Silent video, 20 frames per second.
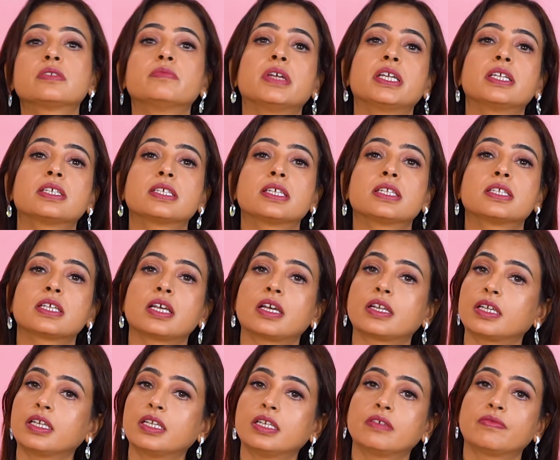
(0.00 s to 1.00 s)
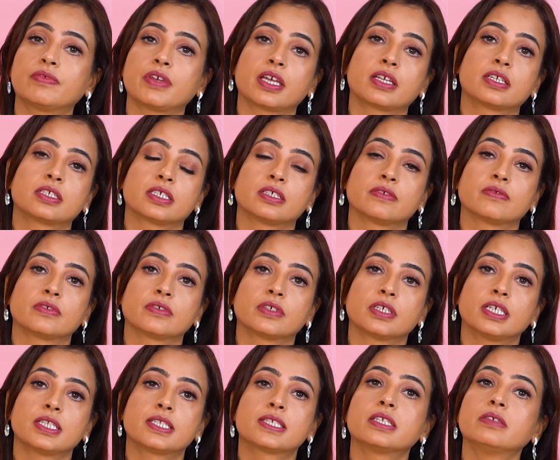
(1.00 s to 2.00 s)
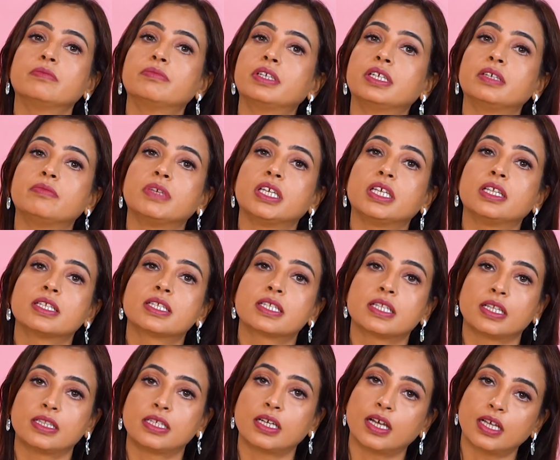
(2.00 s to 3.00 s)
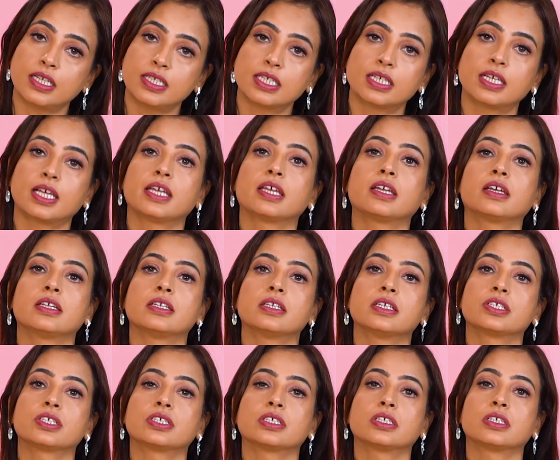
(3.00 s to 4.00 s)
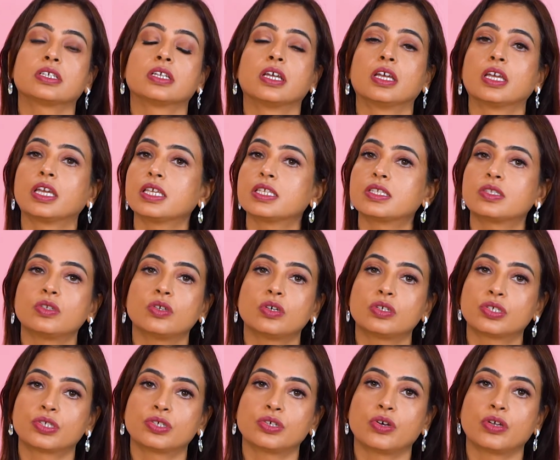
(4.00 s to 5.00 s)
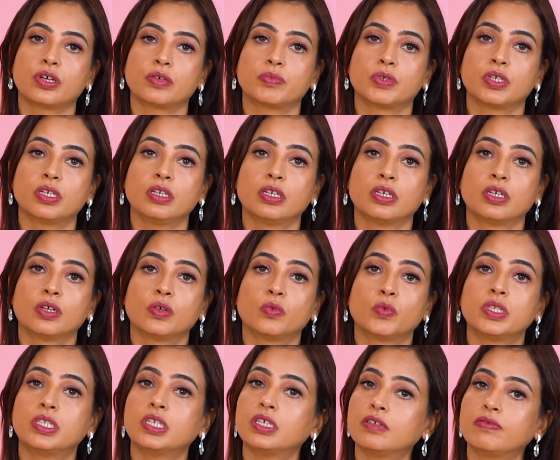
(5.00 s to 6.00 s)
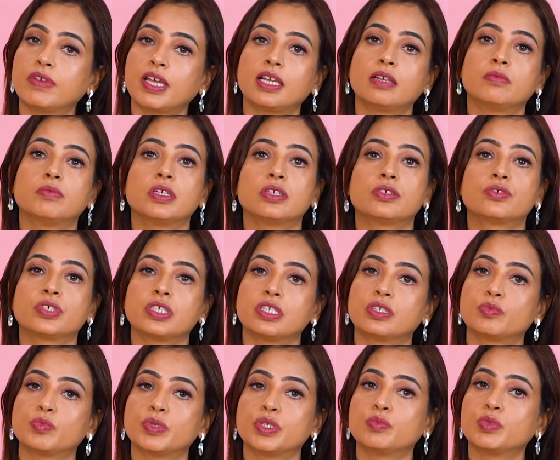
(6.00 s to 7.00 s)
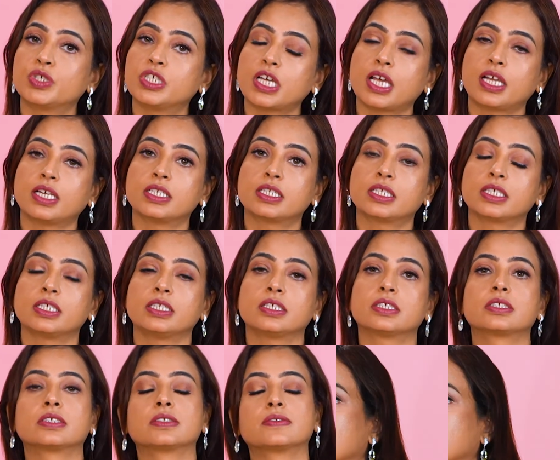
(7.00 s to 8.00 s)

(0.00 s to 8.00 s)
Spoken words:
medicines are ineffective. It simply means that the underlying condition is not curable with the available treatment modalities.